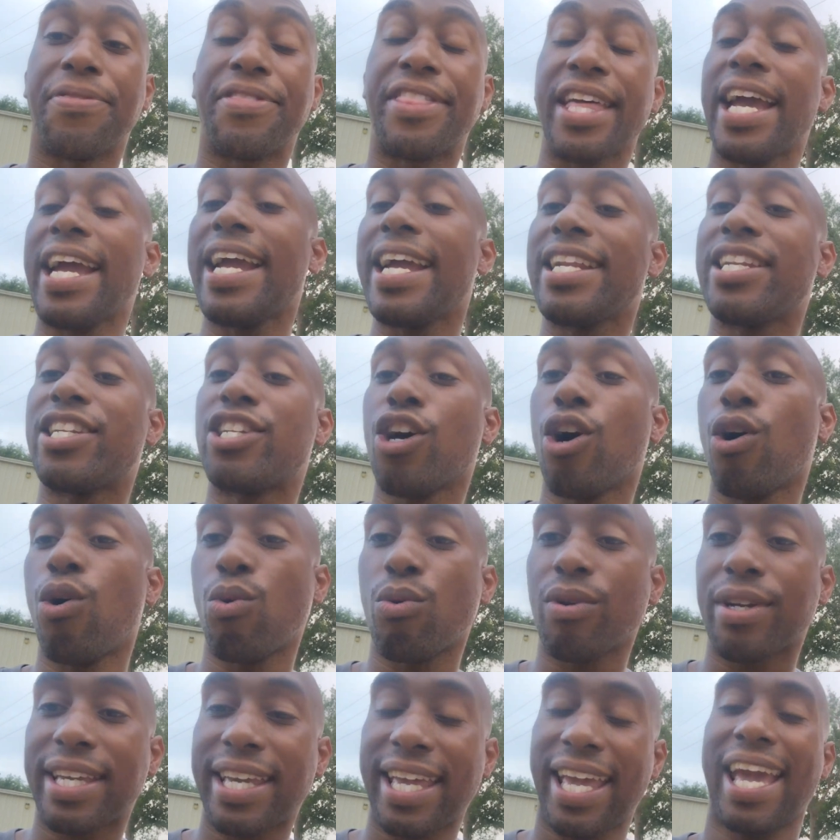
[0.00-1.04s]
They
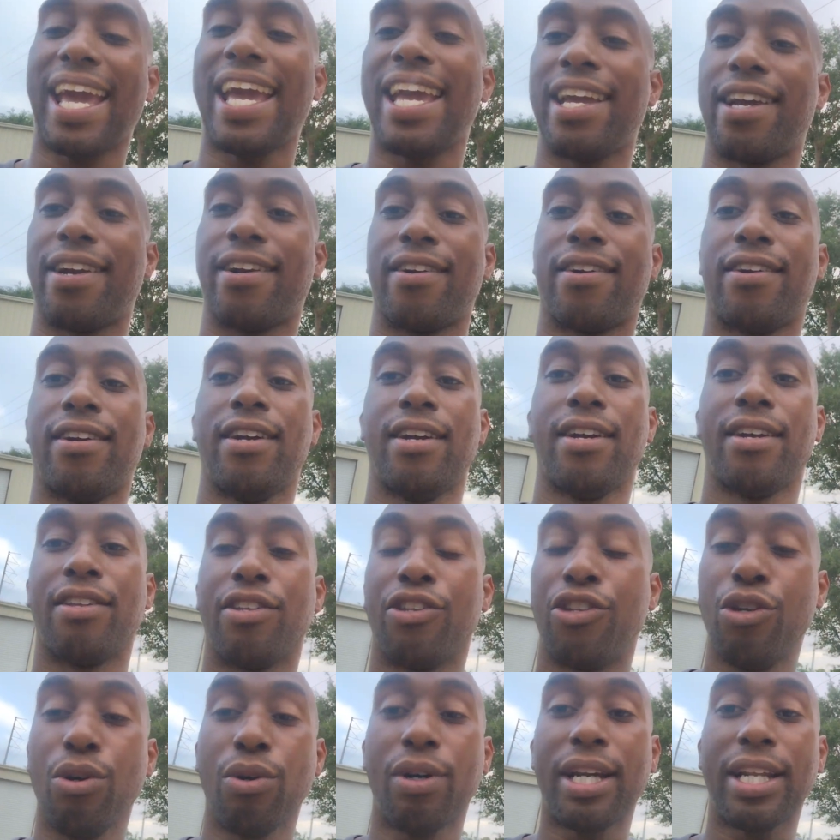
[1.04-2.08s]
don't care.
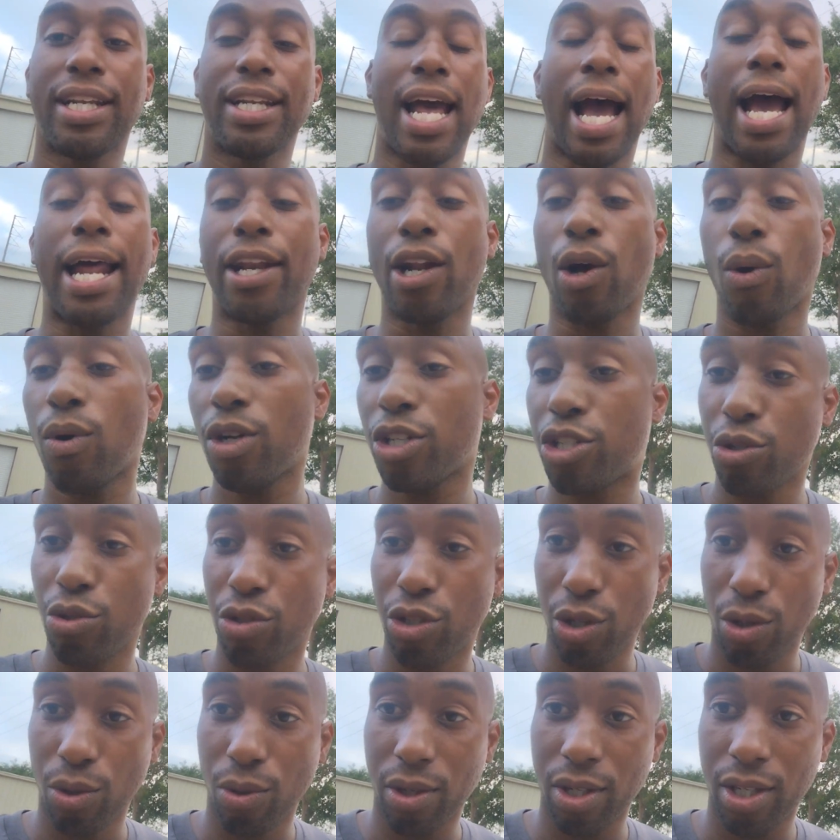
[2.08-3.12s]
You cannot know what you're
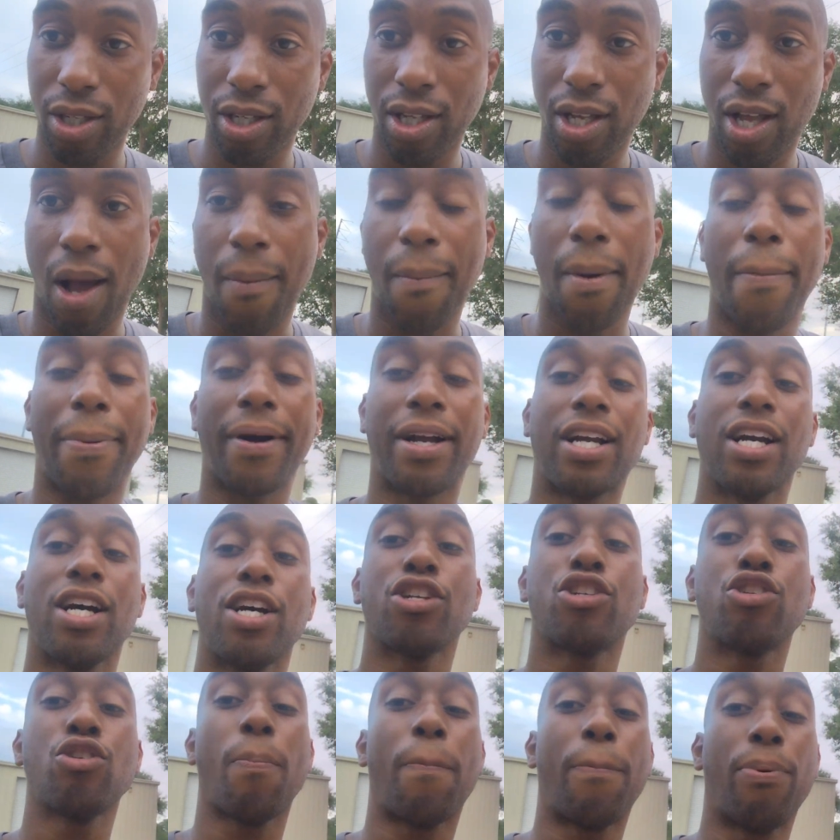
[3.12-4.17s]
doing, but
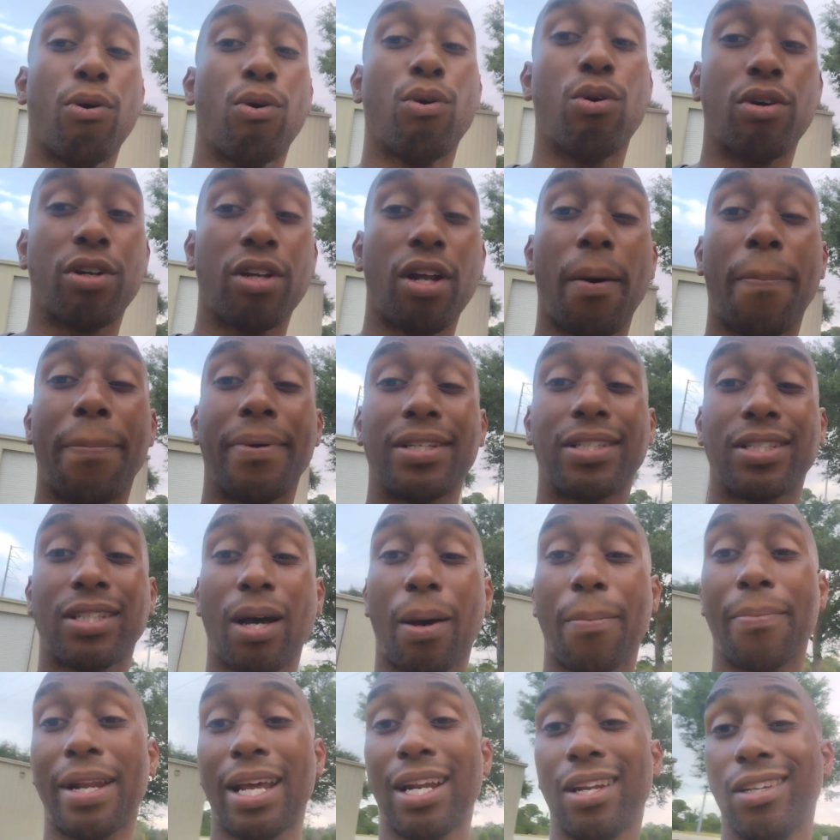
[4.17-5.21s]
because you pulled up in
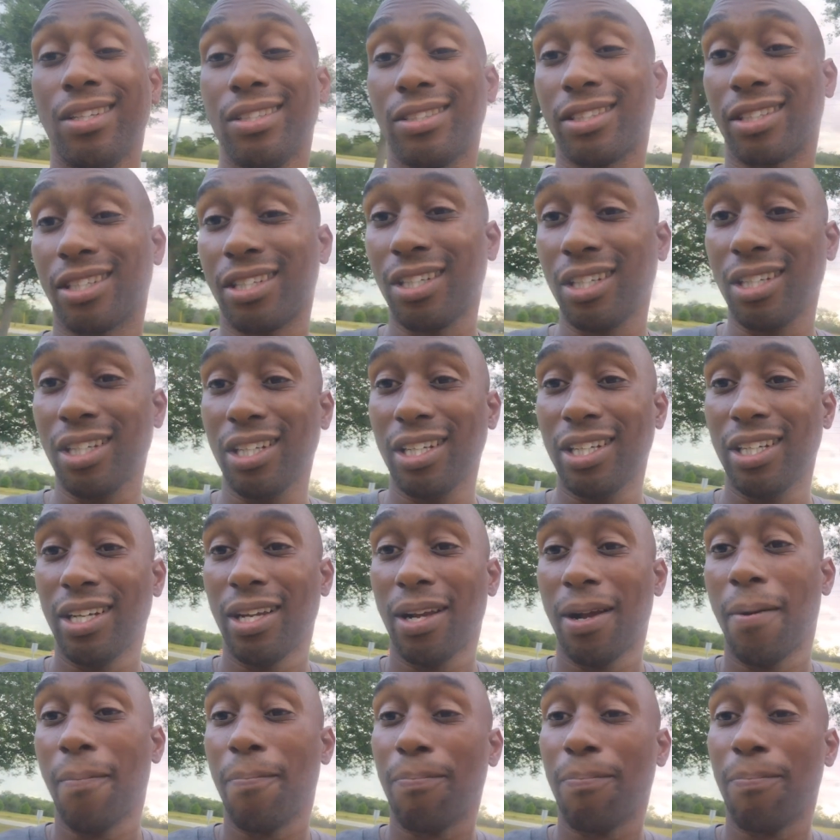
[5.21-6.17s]
something that looks good,